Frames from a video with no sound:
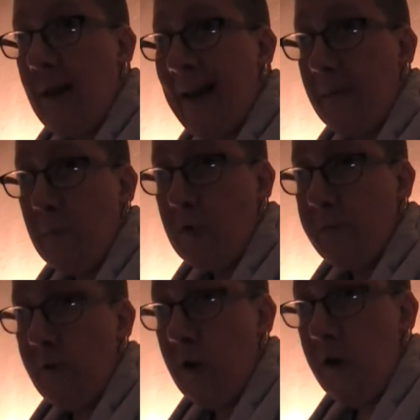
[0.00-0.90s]
that much
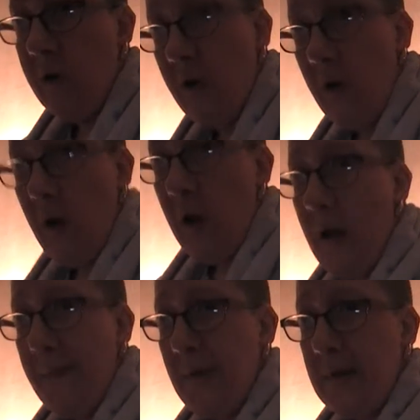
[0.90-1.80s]
for
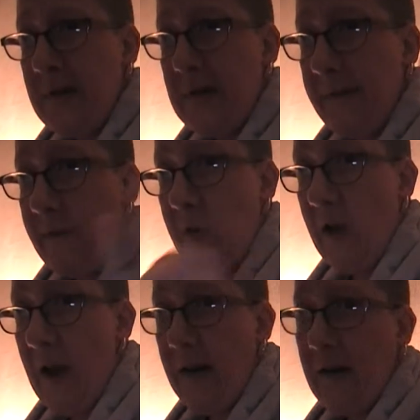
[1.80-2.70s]
a birth certificate and a